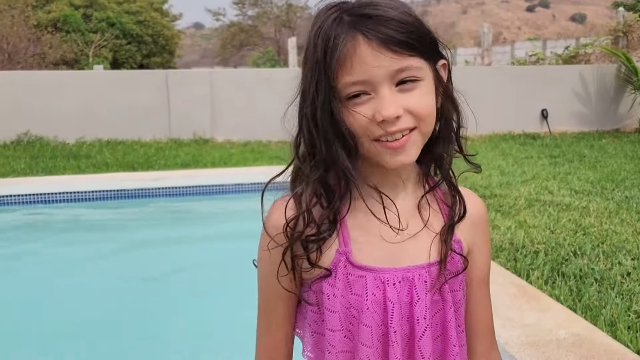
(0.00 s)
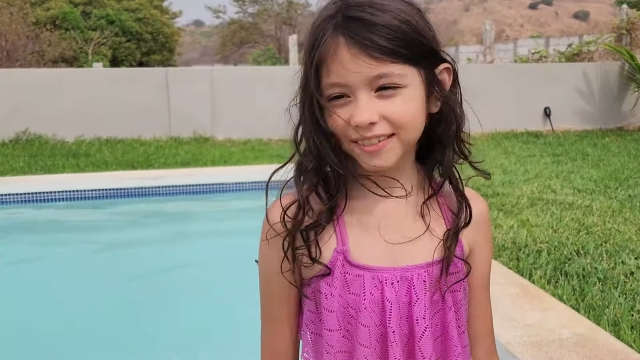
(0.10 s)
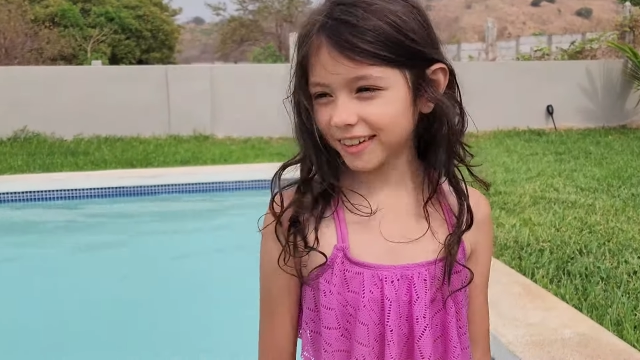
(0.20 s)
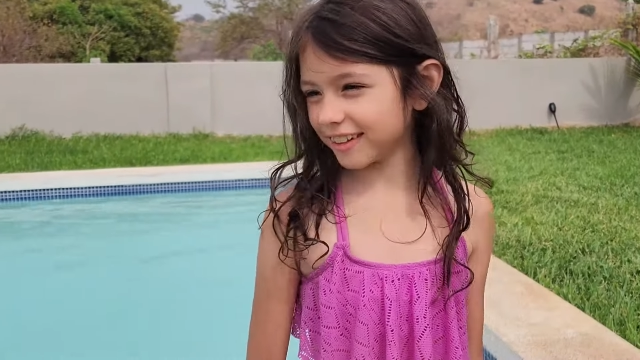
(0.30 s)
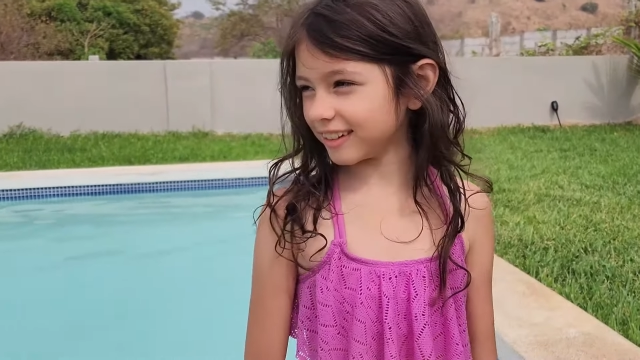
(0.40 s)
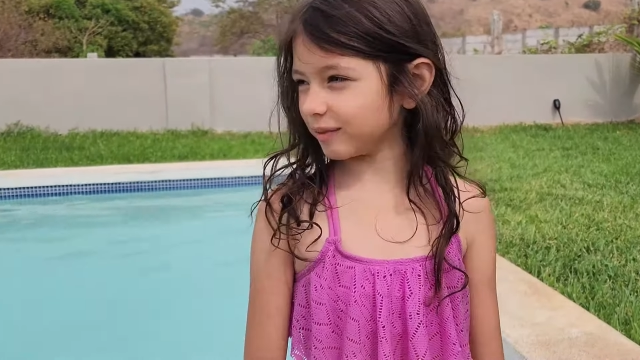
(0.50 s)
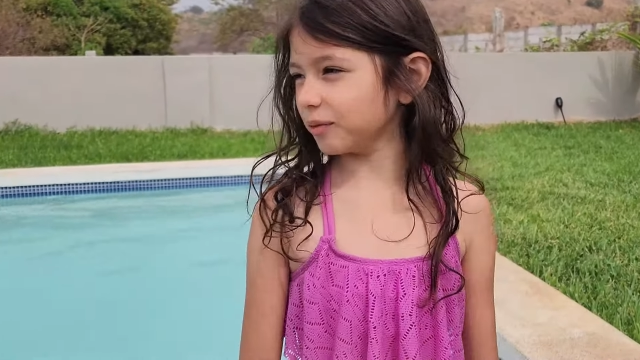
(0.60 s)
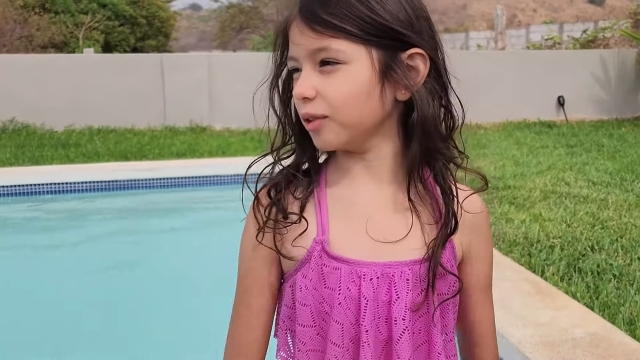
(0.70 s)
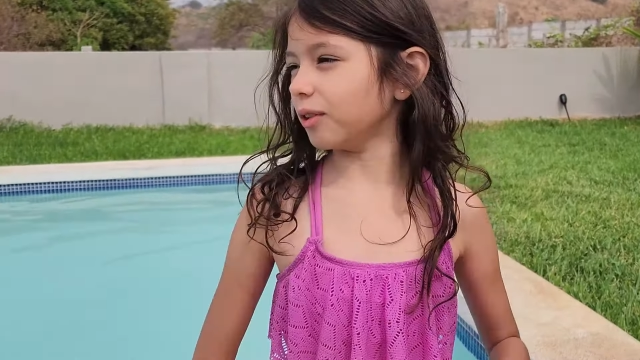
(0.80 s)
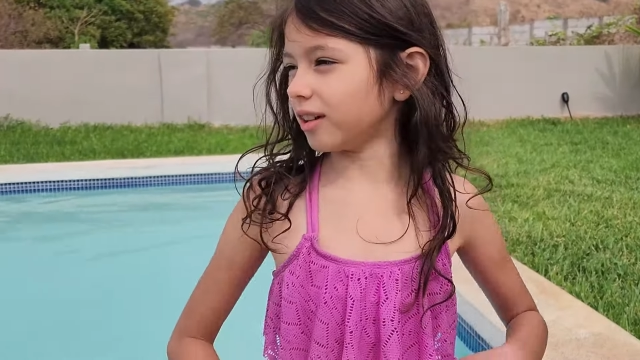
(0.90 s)
maybe
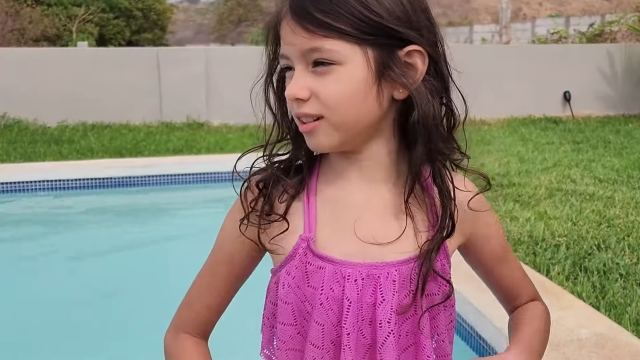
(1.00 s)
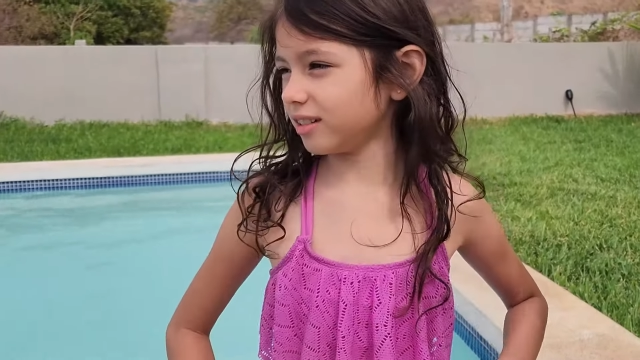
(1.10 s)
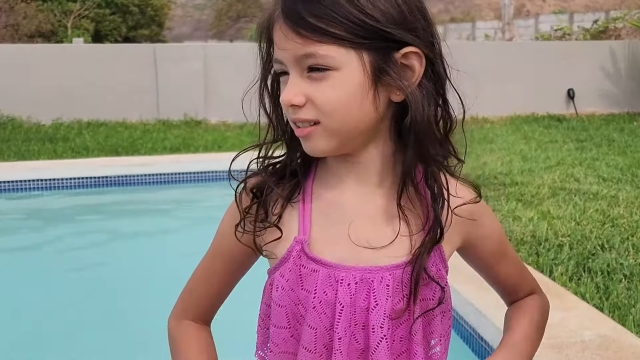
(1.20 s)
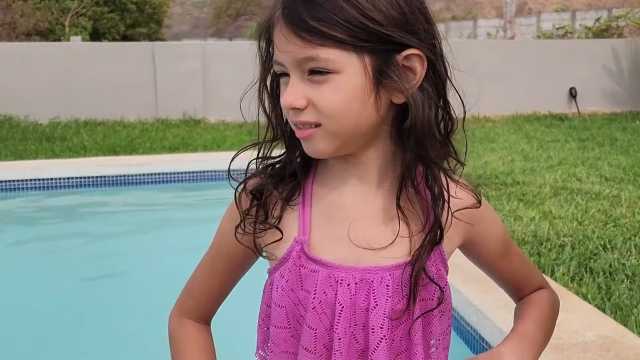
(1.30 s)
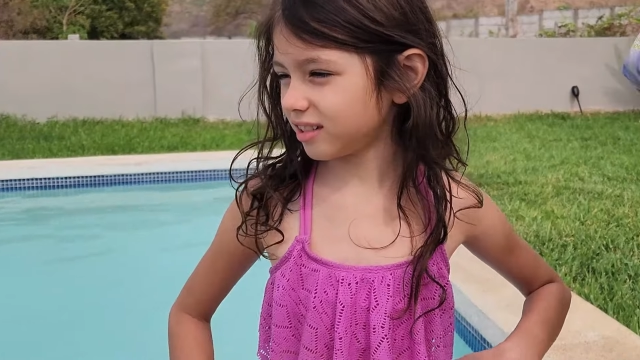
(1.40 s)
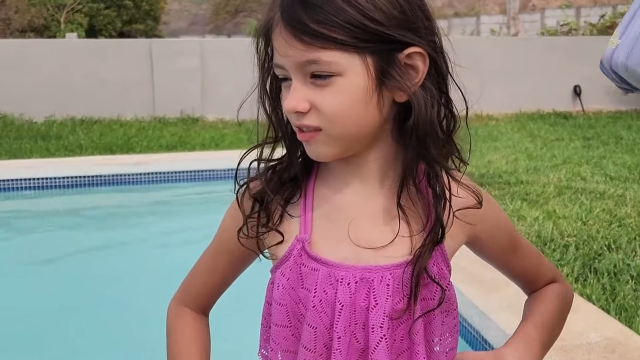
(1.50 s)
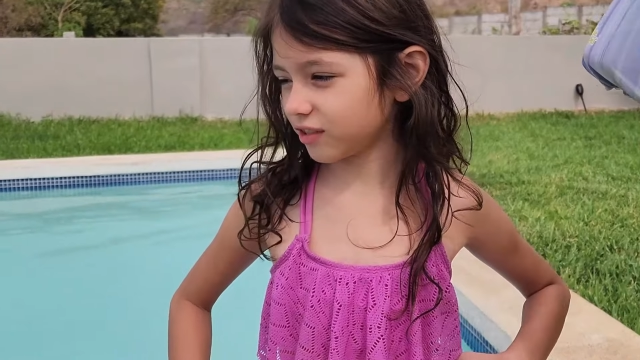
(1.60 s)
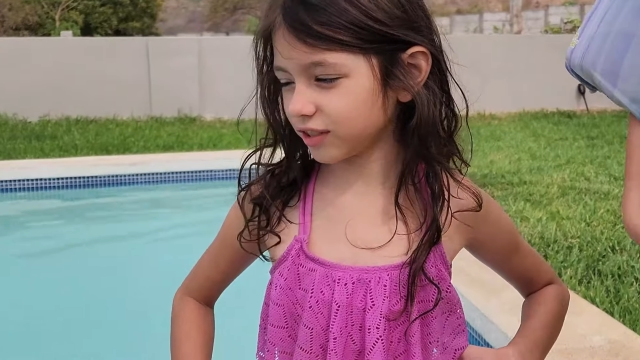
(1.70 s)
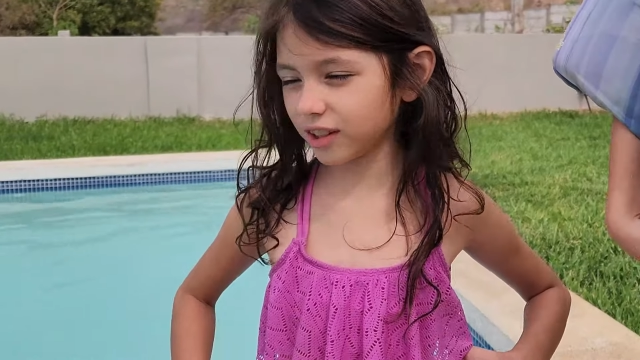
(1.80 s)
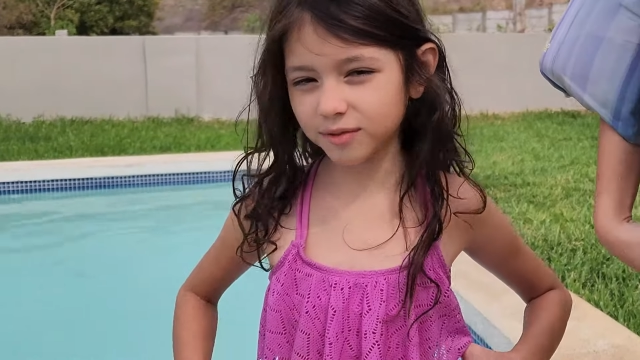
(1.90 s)
more. If it
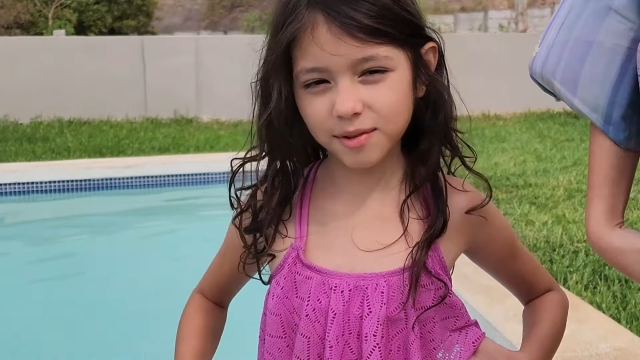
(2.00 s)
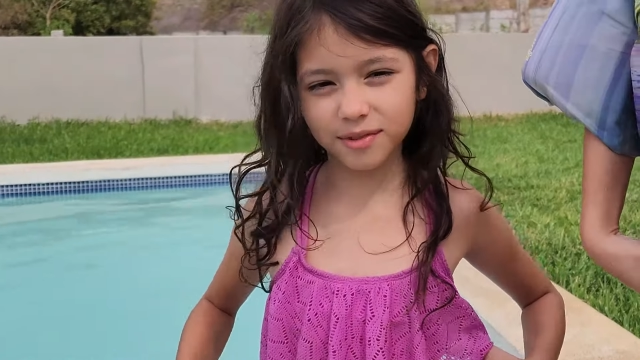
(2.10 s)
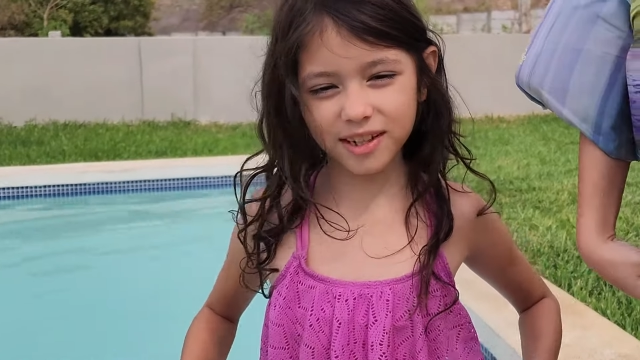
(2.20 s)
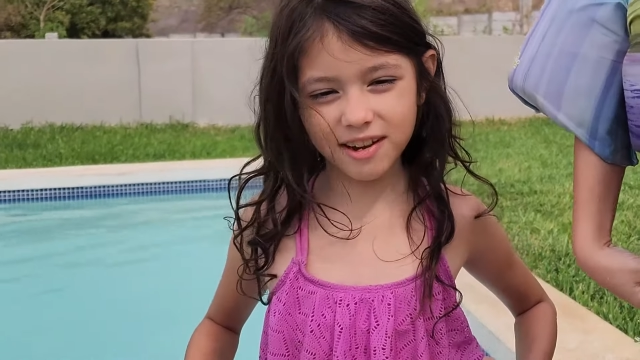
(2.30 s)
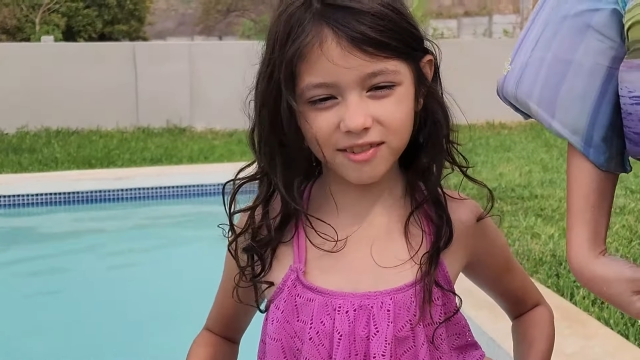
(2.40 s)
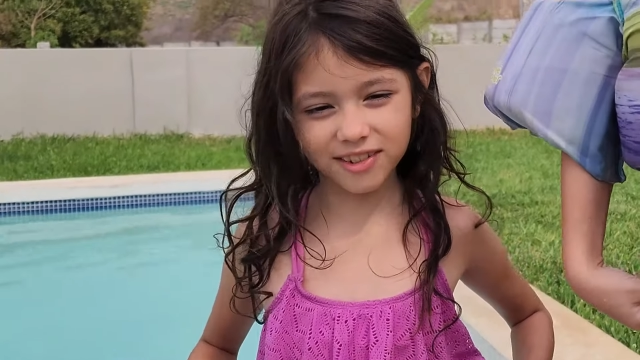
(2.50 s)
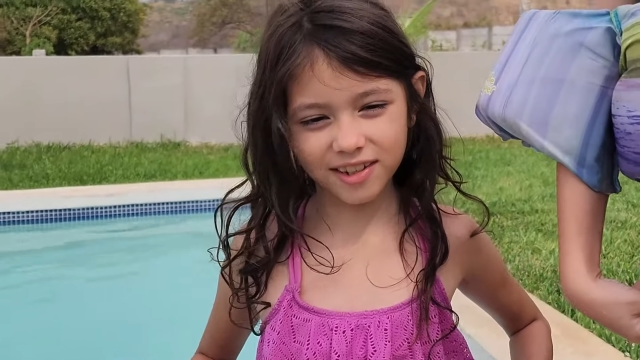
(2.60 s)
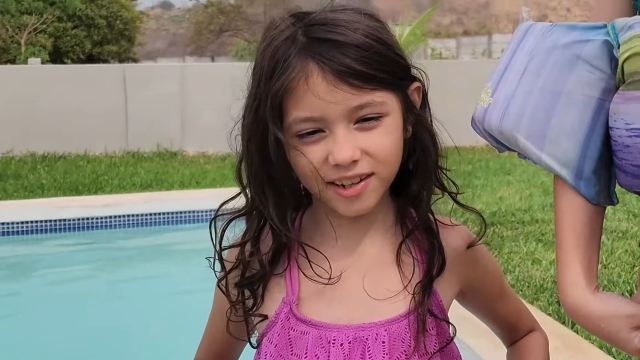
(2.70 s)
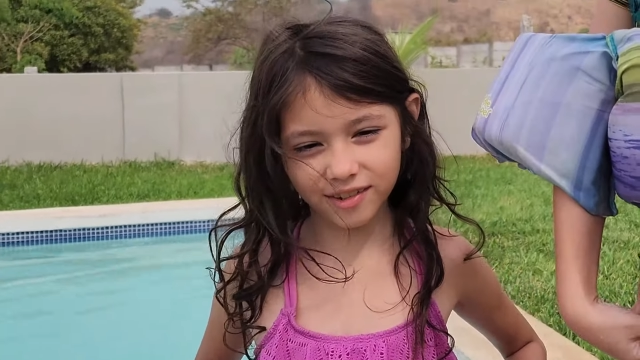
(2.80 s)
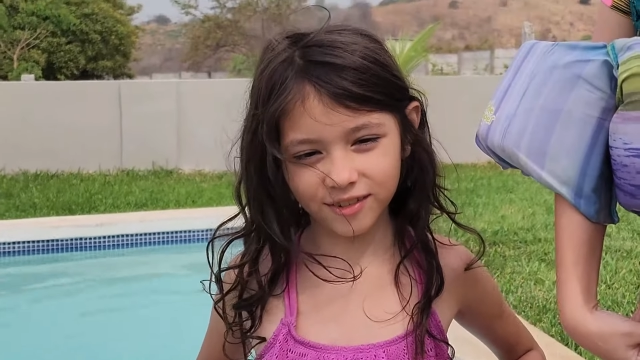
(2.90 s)
was up to me, I would
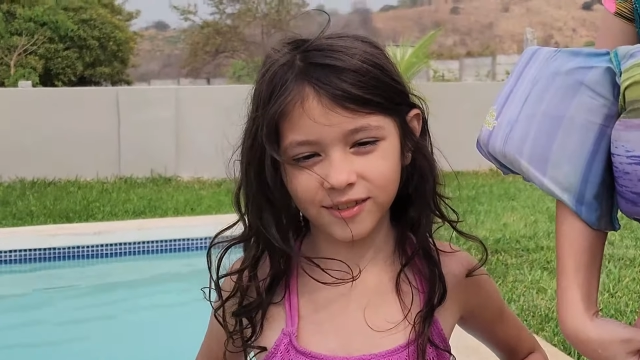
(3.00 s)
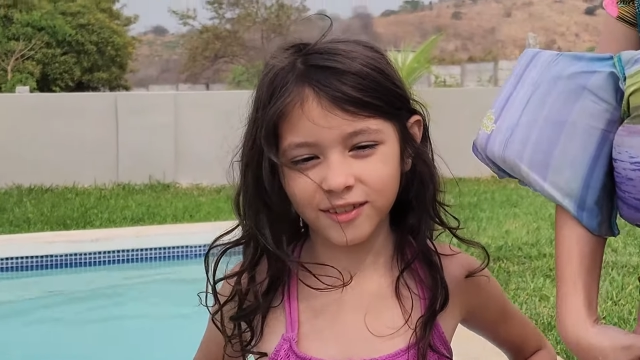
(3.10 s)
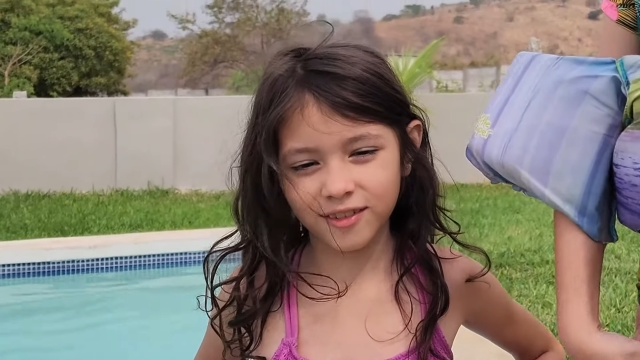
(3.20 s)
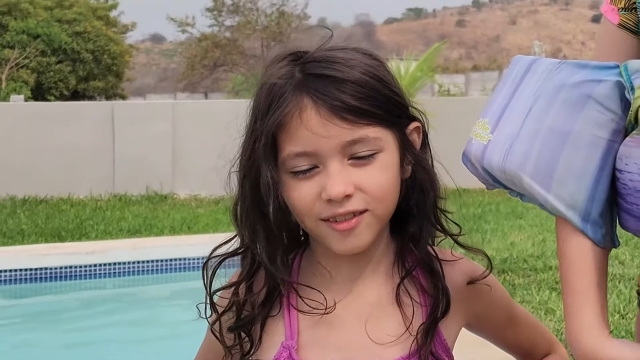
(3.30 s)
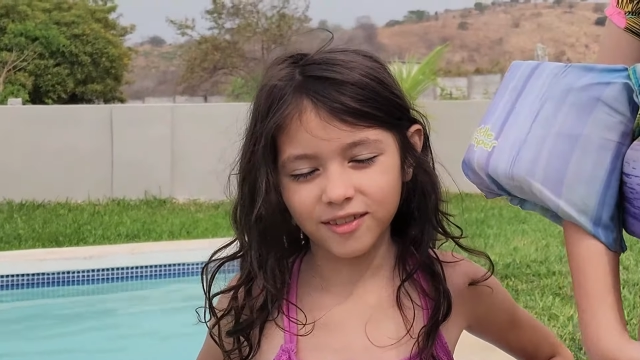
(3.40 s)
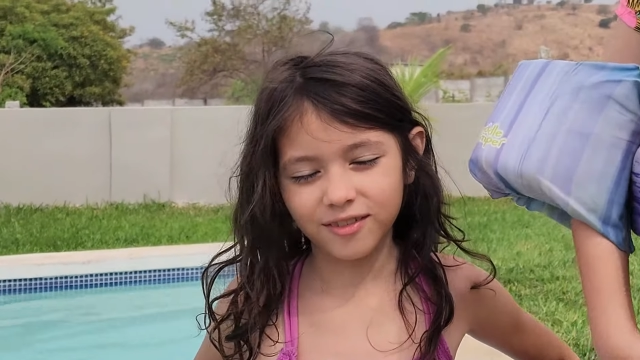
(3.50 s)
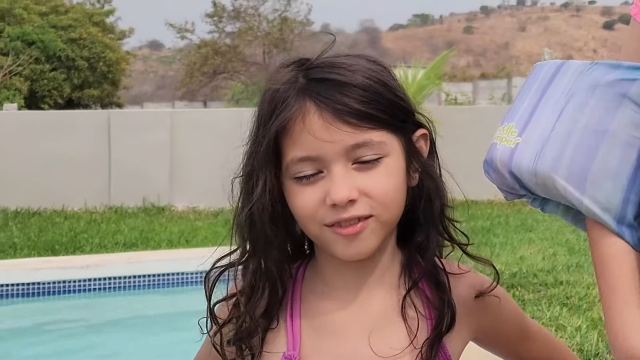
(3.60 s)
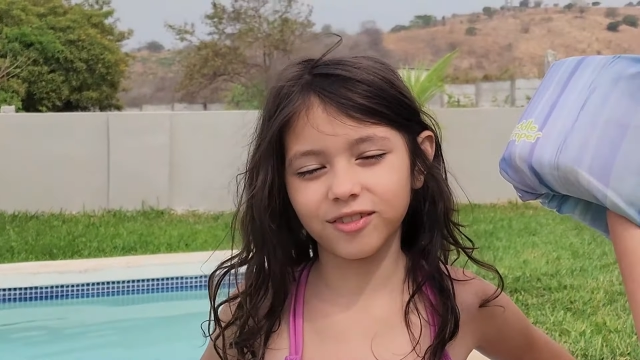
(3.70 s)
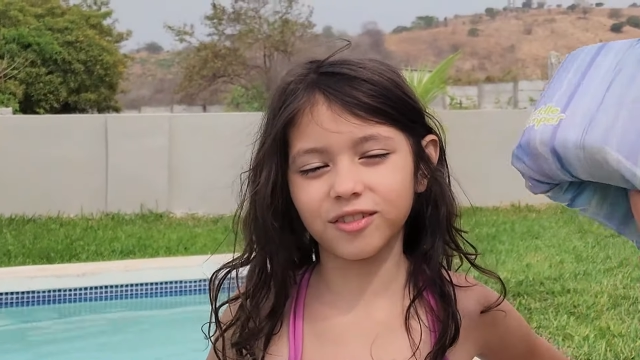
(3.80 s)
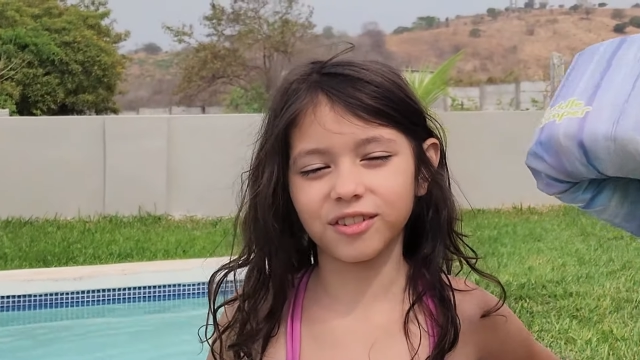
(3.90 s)
stay here
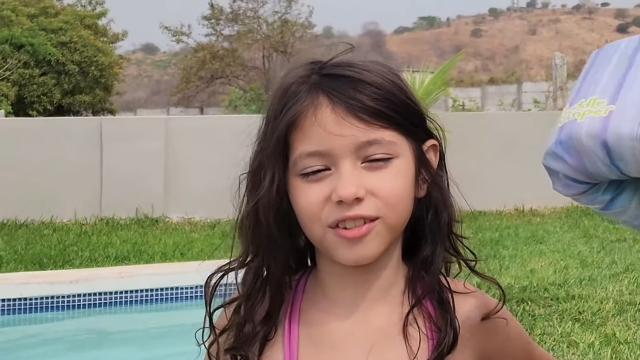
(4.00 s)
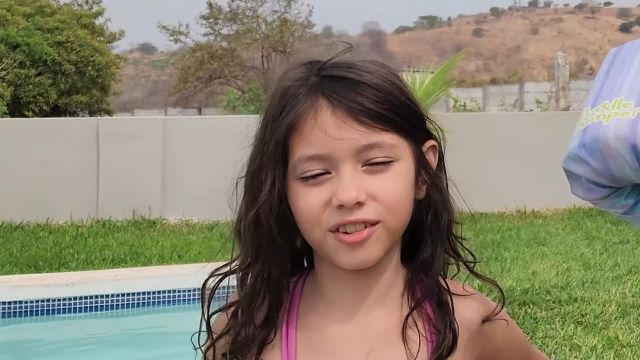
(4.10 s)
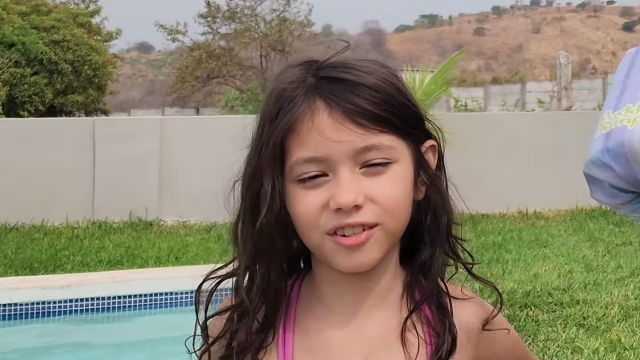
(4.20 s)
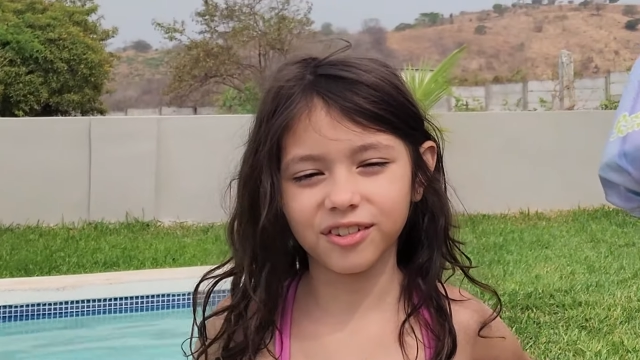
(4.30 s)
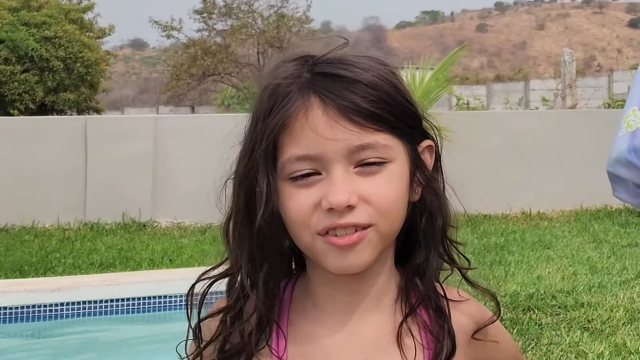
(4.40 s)
for